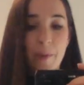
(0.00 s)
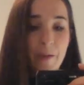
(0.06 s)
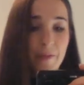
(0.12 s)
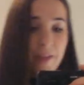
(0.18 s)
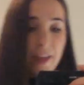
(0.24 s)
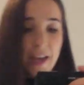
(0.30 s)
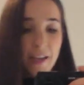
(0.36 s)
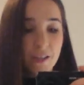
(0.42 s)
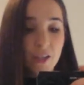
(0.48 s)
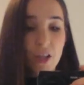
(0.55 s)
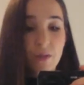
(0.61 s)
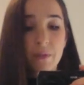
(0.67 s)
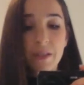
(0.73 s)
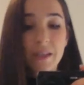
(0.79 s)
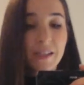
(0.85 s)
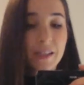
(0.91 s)
over there so
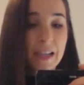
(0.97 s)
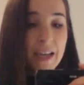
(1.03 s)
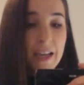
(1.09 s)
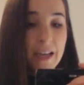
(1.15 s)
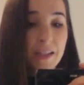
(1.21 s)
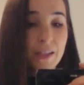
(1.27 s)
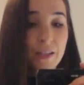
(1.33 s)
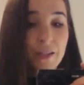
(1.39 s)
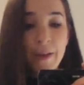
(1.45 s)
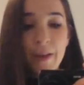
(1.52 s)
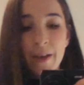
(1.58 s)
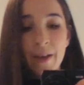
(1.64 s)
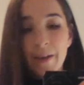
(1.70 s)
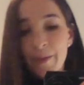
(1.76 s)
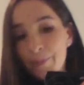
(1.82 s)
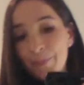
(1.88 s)
you wouldn't see it.
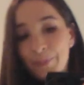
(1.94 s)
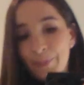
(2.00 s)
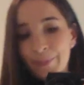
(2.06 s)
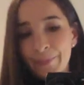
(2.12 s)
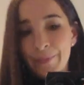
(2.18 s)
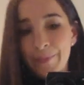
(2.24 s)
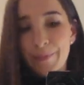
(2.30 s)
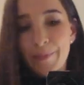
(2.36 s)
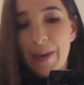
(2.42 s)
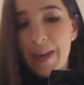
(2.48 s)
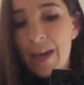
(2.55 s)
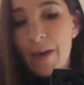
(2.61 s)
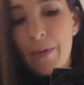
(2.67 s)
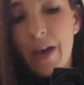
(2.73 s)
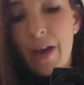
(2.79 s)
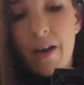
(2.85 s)
But
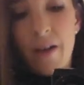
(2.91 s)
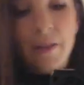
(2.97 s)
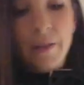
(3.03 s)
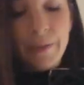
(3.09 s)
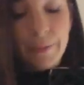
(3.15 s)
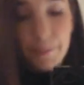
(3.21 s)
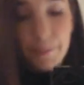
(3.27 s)
here we are.